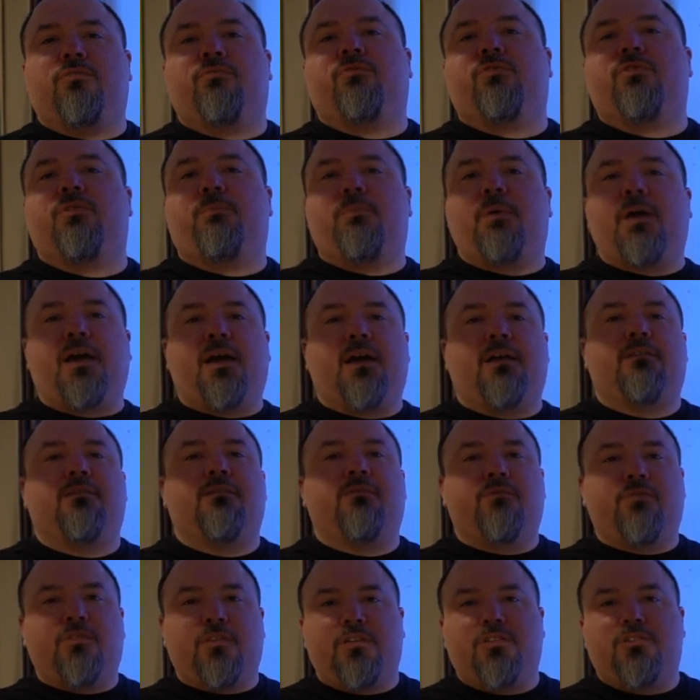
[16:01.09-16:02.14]
for the path
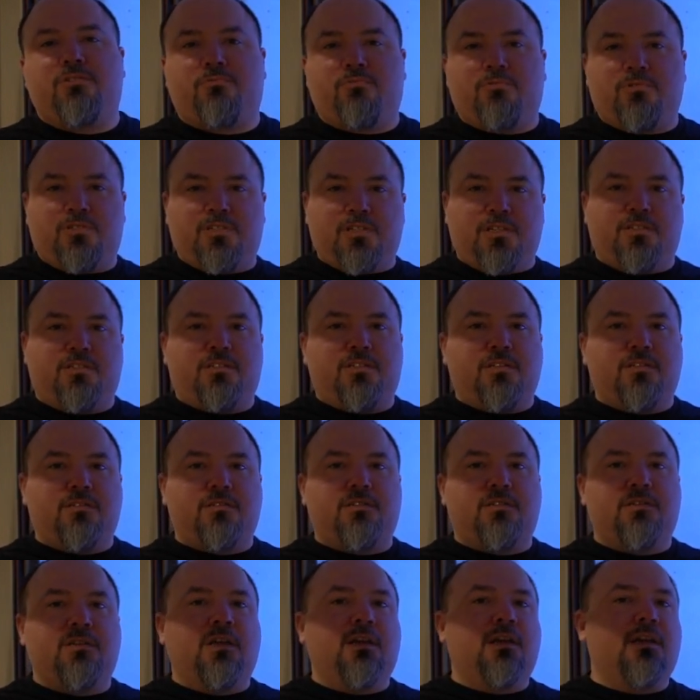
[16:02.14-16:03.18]
of least
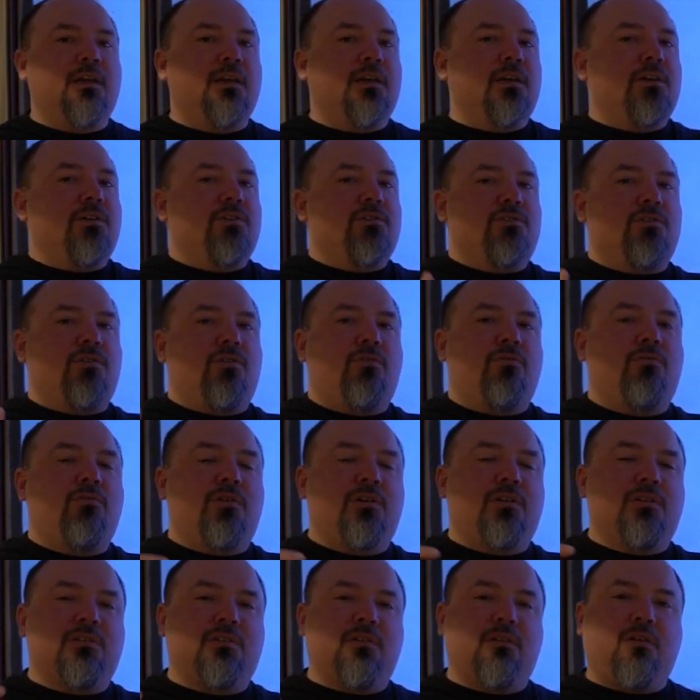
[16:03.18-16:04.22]
resistance. So
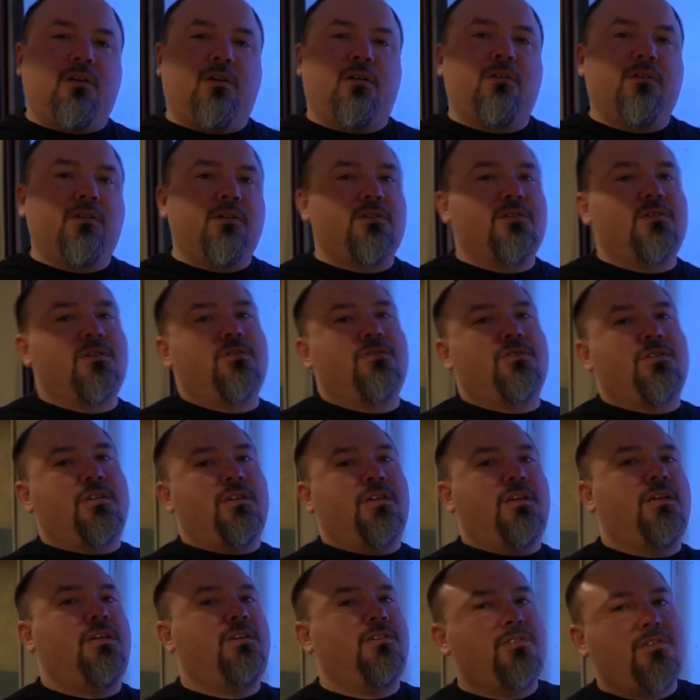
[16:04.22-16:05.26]
as long as there's an
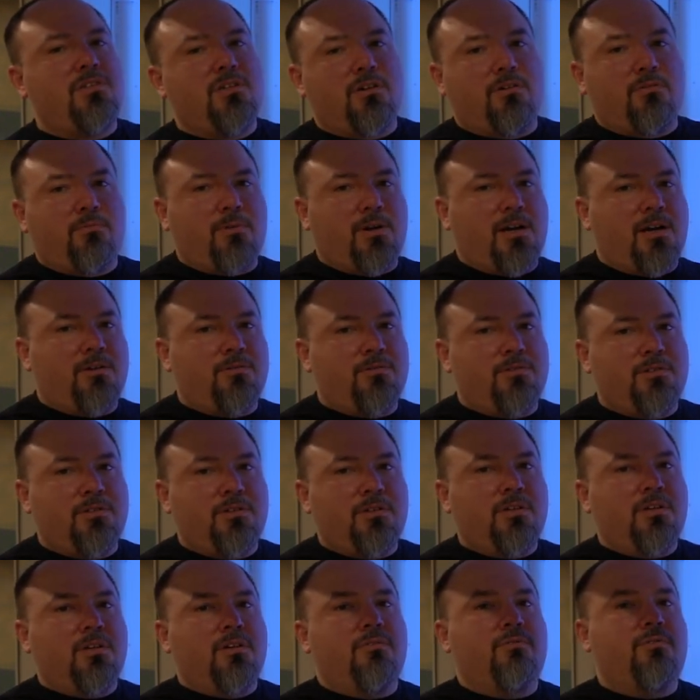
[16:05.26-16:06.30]
easier route
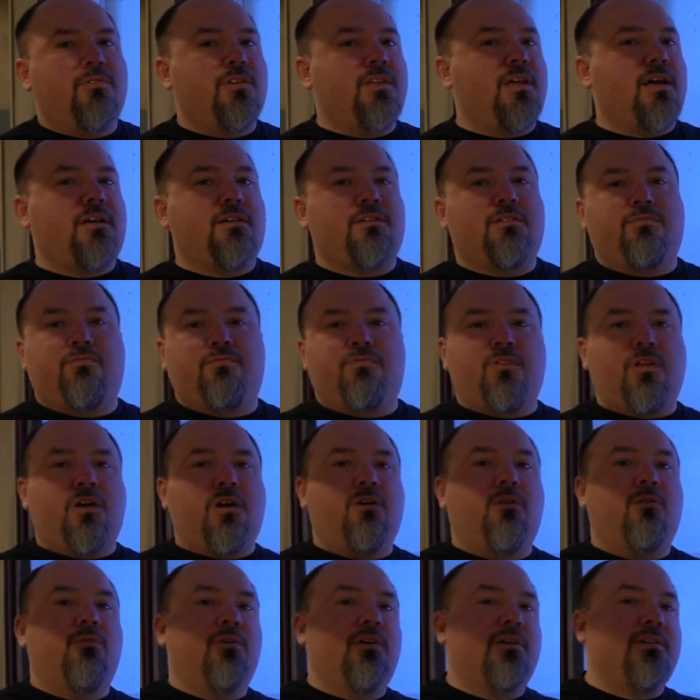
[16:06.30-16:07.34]
for that to
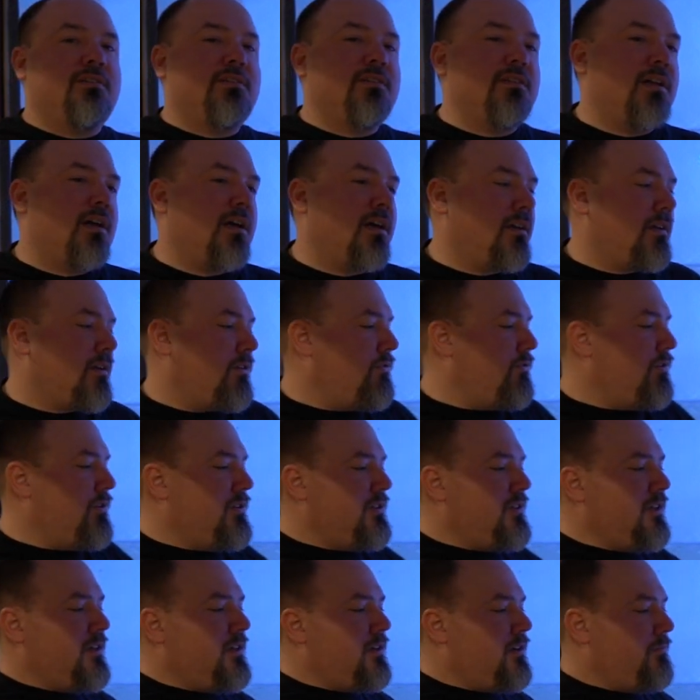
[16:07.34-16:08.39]
flow, it's not going
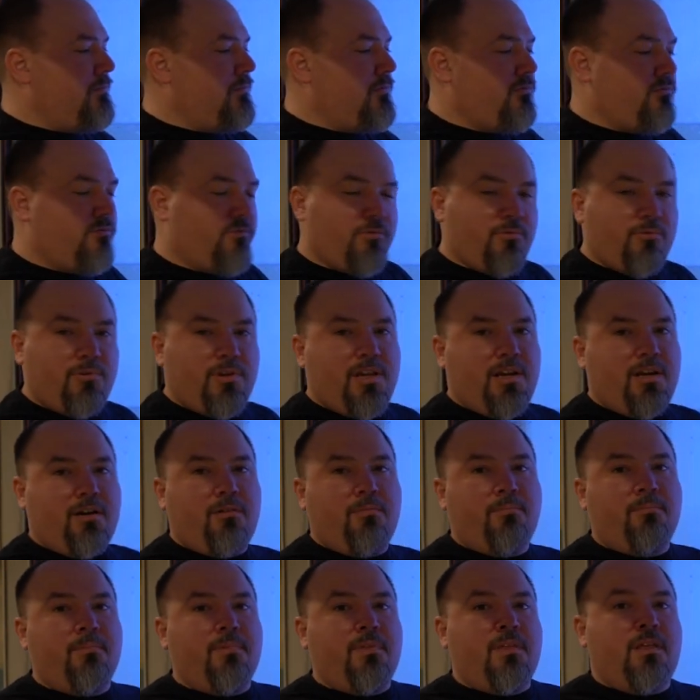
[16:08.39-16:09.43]
to come through here.
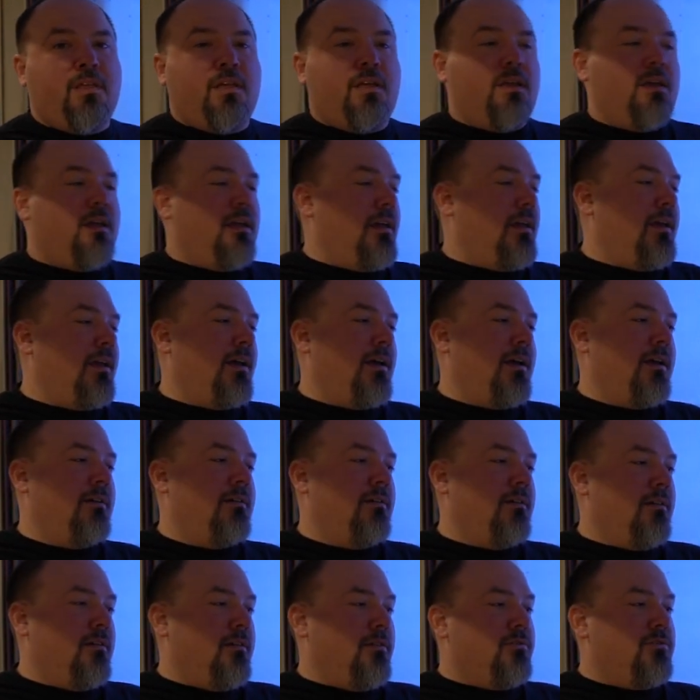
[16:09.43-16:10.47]
And
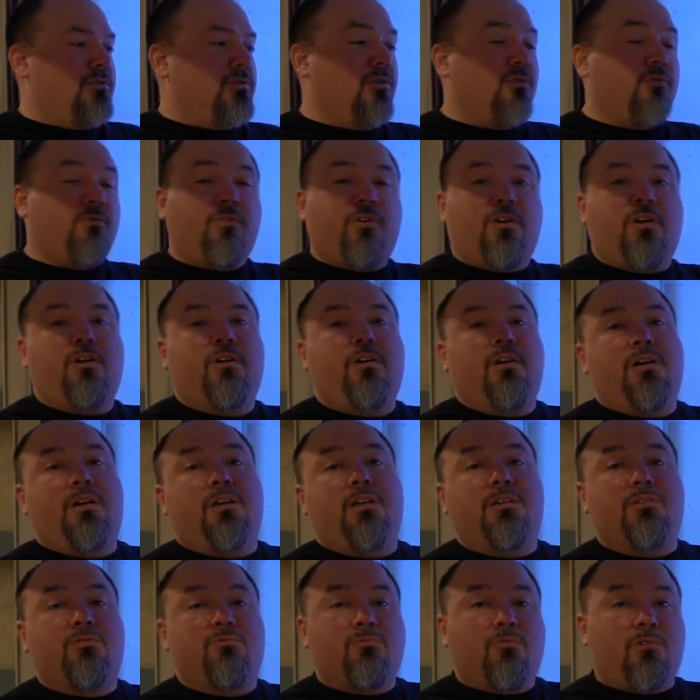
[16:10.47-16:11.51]
so far it
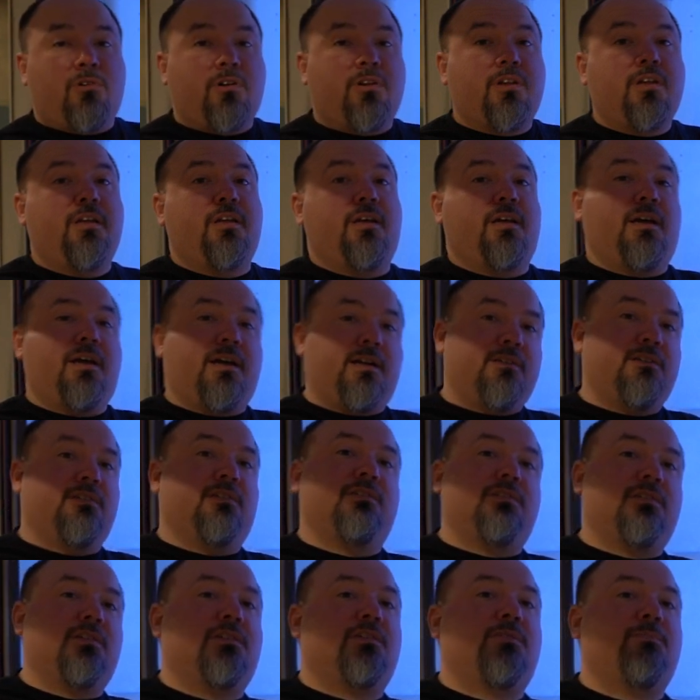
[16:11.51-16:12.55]
is working as
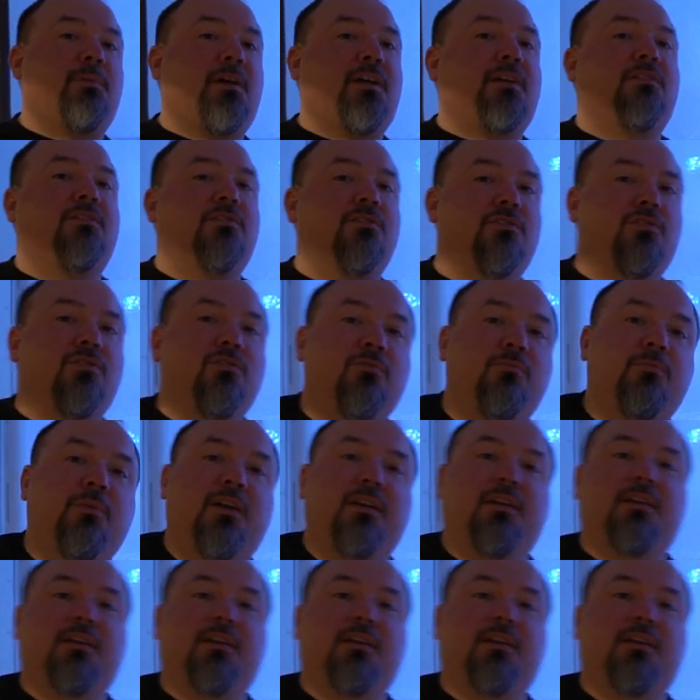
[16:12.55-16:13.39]
it's expected to by